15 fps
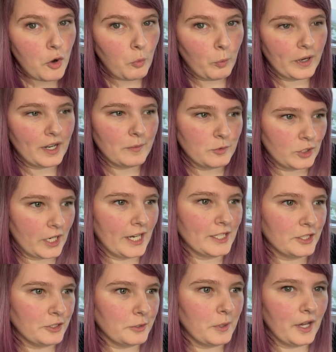when I'm trying
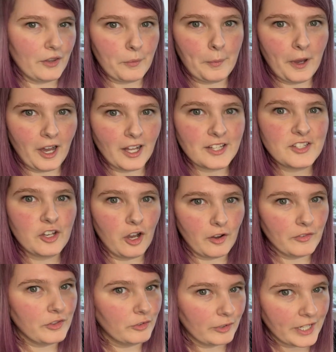to do other parts
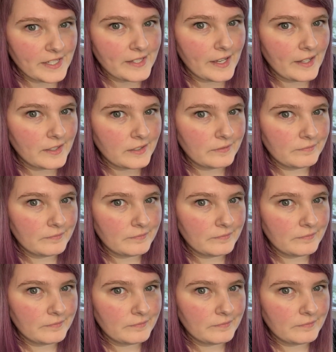of the reset.